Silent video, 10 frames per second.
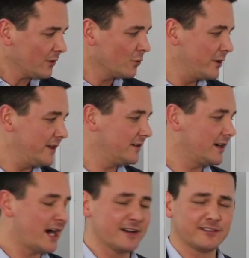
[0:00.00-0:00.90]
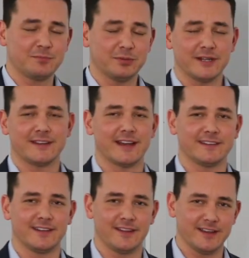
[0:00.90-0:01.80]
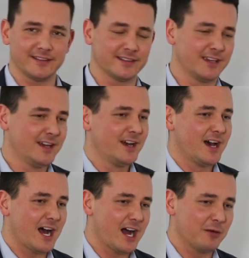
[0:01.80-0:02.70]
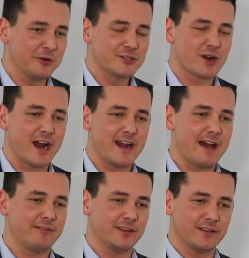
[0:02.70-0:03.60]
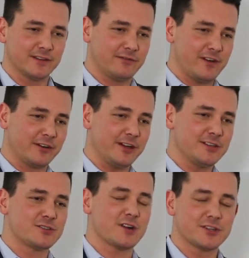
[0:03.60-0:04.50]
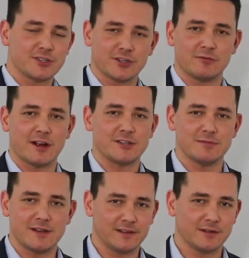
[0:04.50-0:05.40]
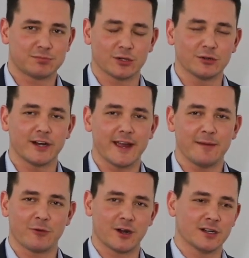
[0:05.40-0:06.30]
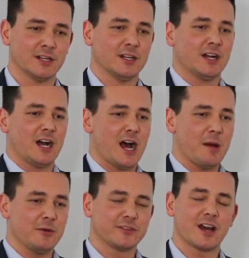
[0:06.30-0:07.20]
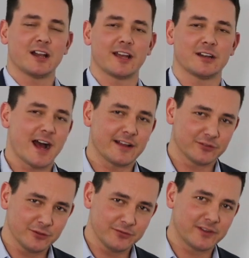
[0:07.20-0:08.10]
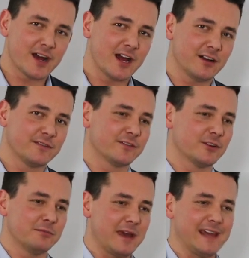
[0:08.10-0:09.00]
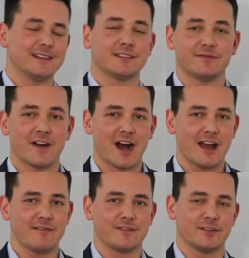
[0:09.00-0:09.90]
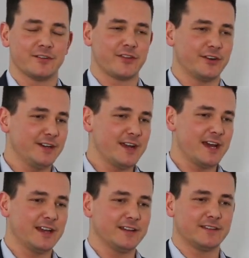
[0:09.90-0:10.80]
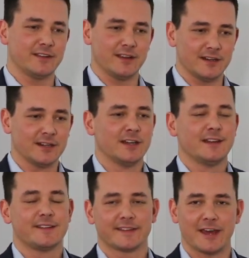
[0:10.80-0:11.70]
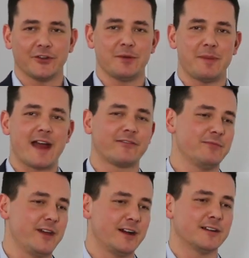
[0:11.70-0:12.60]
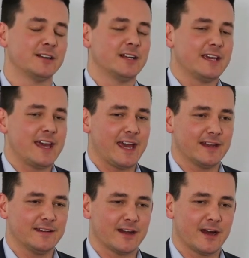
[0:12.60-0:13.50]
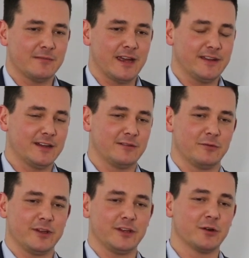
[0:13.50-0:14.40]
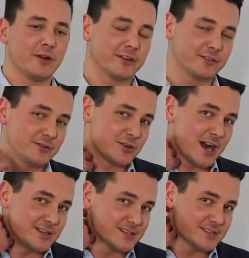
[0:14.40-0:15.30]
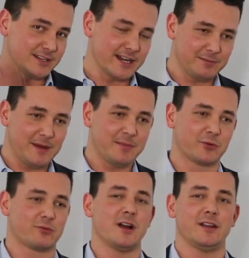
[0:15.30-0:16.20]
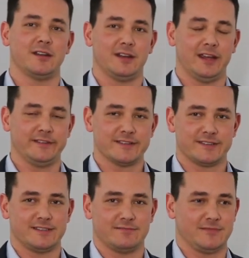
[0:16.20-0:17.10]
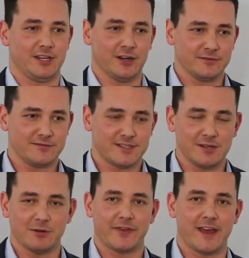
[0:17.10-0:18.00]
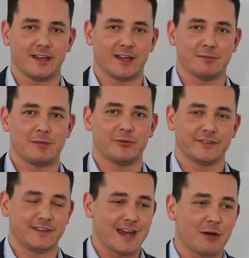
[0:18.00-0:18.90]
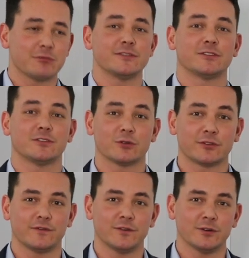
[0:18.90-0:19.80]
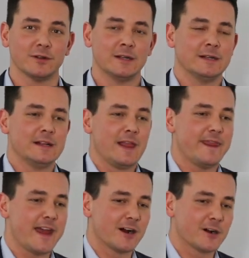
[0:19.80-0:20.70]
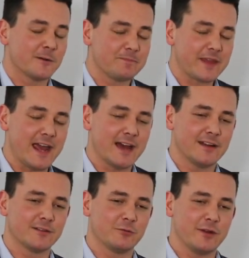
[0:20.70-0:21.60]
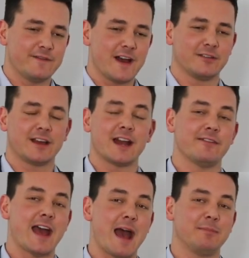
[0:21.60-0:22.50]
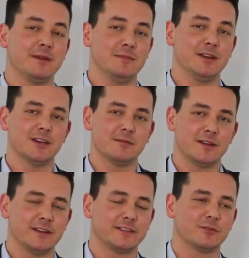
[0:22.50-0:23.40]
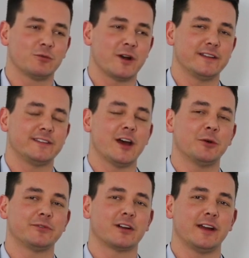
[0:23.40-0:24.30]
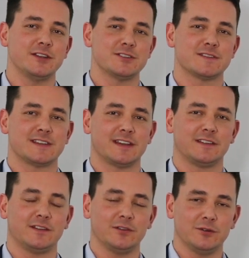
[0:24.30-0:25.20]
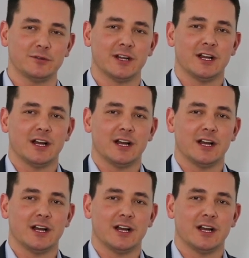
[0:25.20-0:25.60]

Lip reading: we split tested this. We tried having this very structured, regimented program where it was kind of like classroom style from 8 to 5 for 30 days and then scaled it back from there. And then we also tried just letting people run and just see what they can come up with, see how resourceful they are. And we found kind of a happy medium, and this is what has helped our agents get to